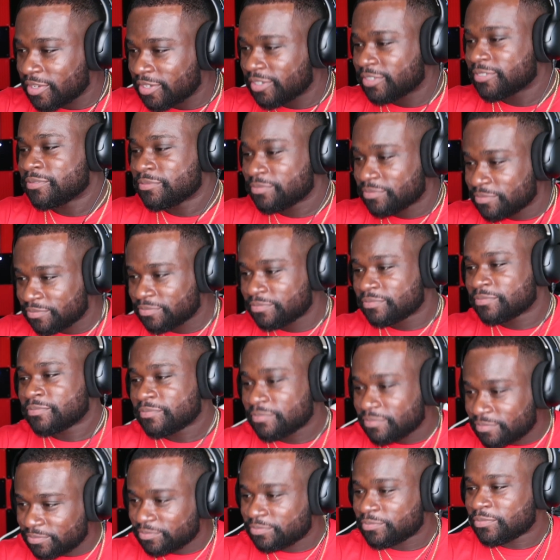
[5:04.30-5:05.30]
Bitch.
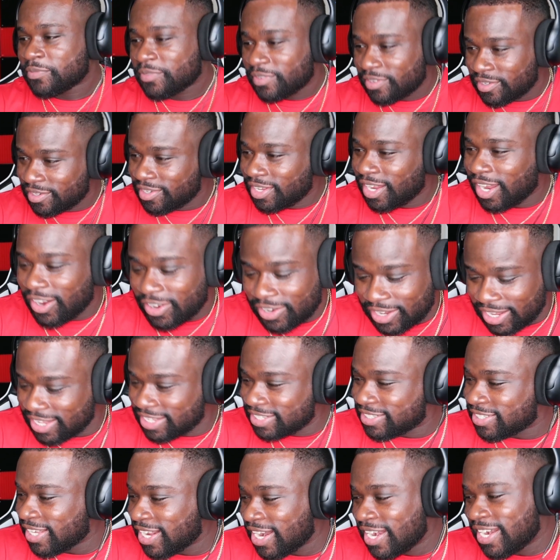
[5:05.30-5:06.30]
Y'all
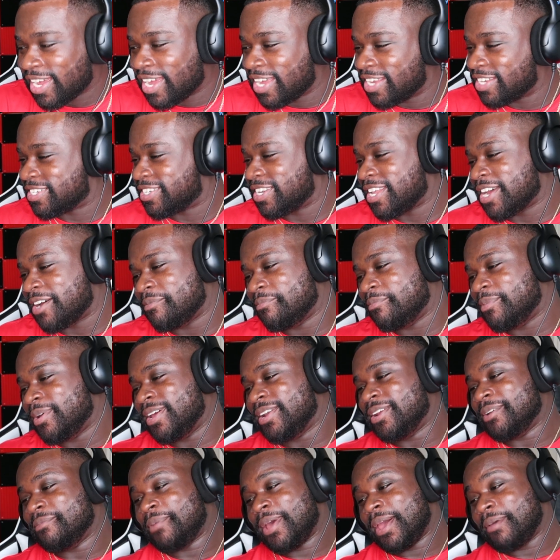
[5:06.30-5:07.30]
can't say anything ain't snap,
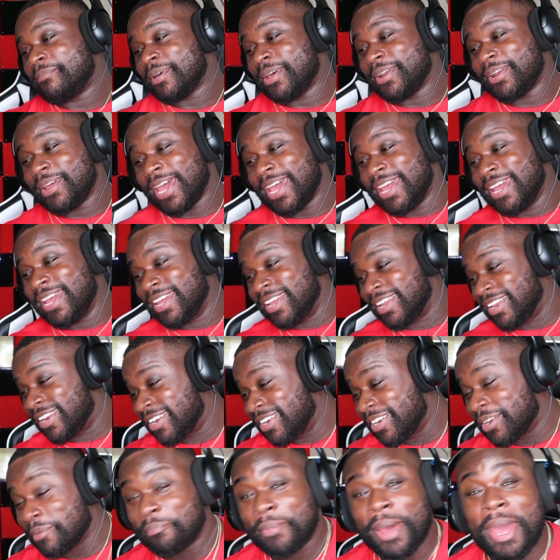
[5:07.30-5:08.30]
man. DaBaby, hey,
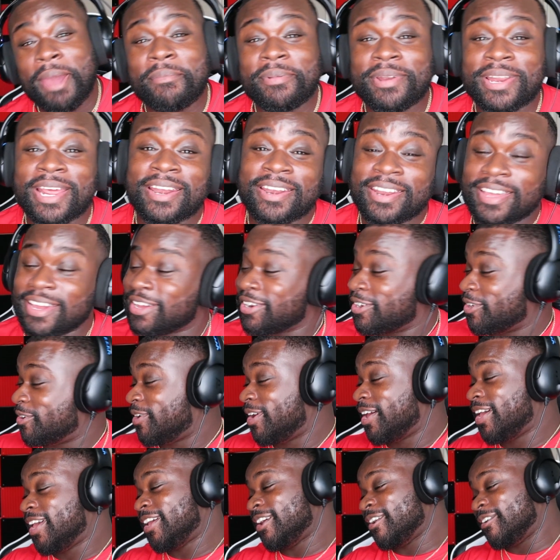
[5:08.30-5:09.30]
DaBaby that nigga though,
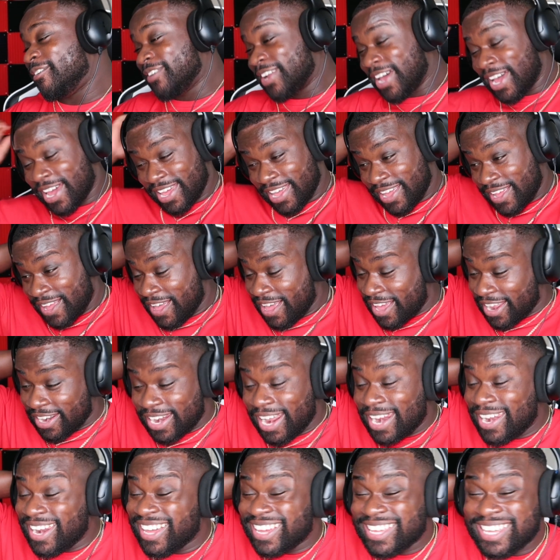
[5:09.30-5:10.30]
I ain't gonna lie.
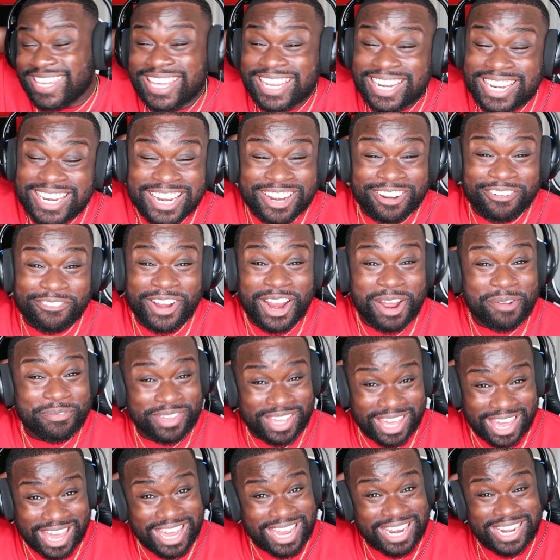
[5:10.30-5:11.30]
That nigga killing the
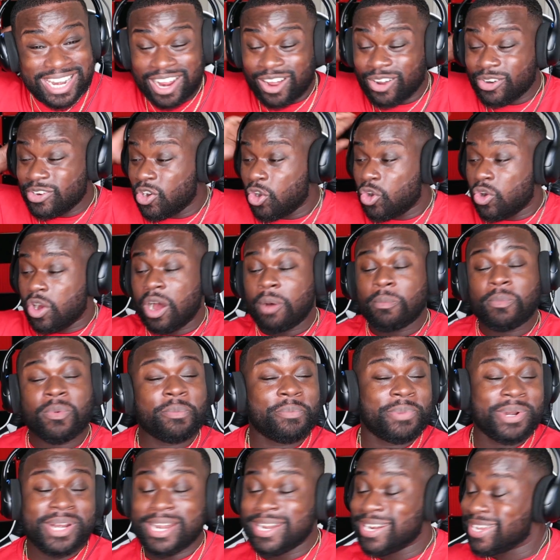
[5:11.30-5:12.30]
rap game, dog. No humble,
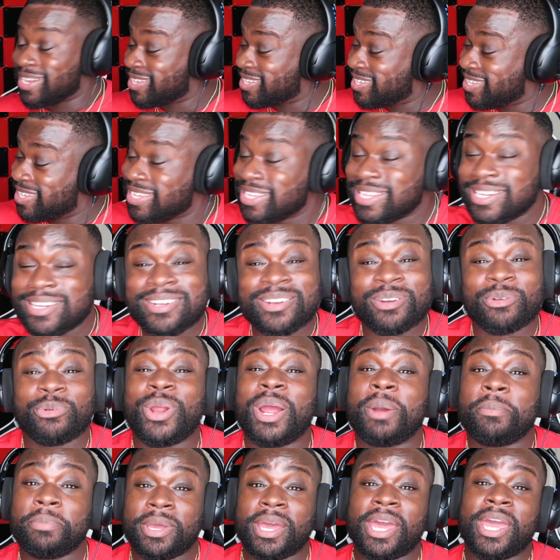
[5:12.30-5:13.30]
but that nigga killing the
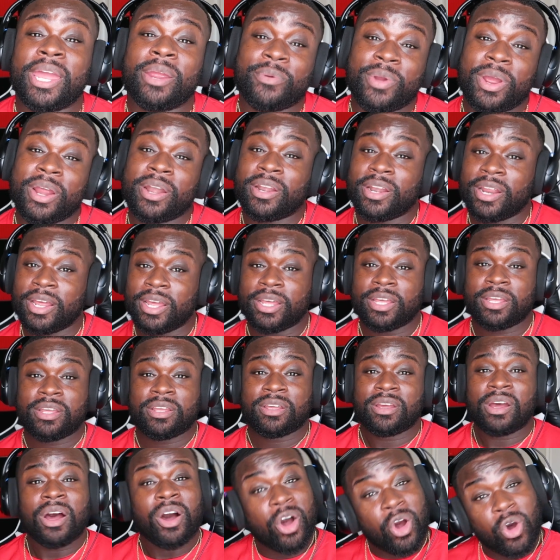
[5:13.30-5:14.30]
rap game right now.
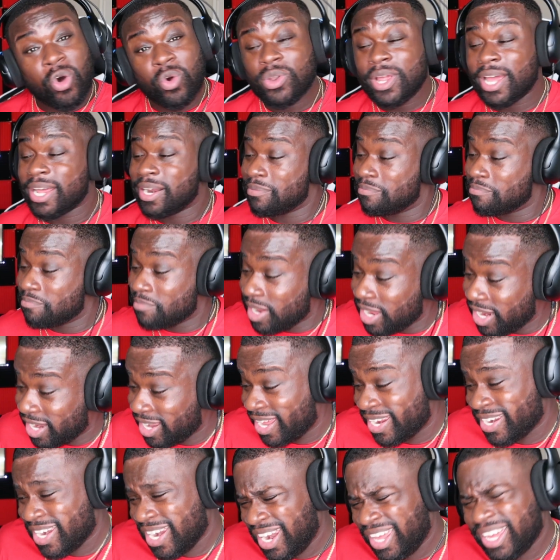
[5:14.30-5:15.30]
Whole lot of money.
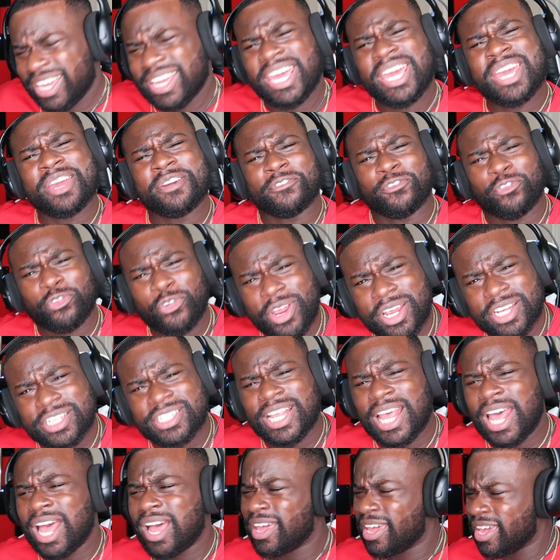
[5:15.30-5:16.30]
Like that nigga, he can
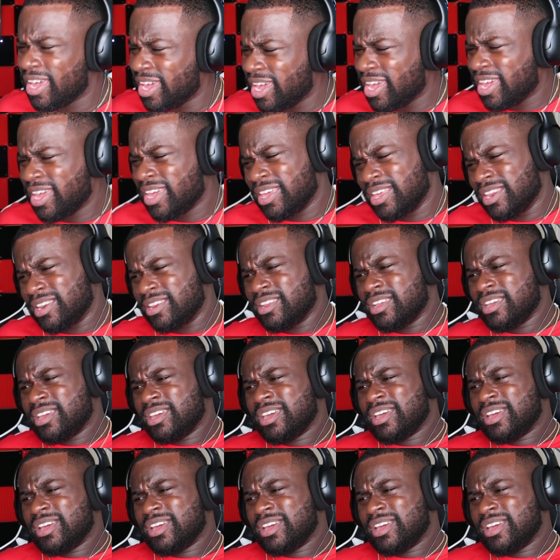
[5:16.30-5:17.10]
freestyle and